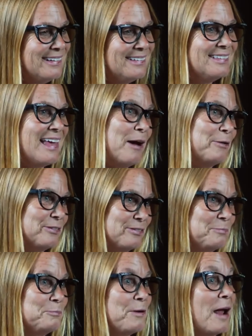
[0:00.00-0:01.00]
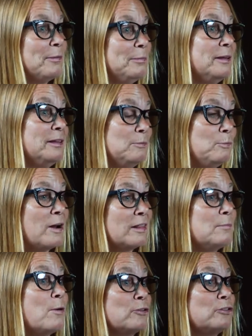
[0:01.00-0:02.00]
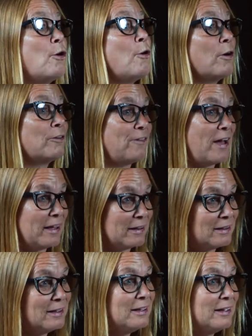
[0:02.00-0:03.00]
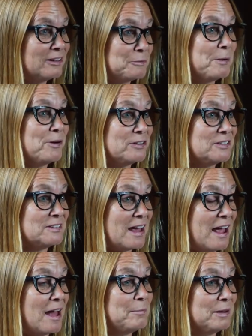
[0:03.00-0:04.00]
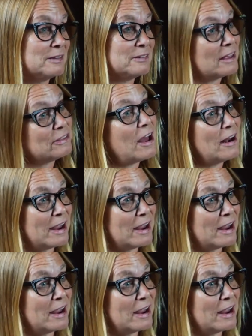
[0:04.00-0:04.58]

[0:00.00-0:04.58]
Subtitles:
that was probably one of the most horrifying experiences I had, because I thought I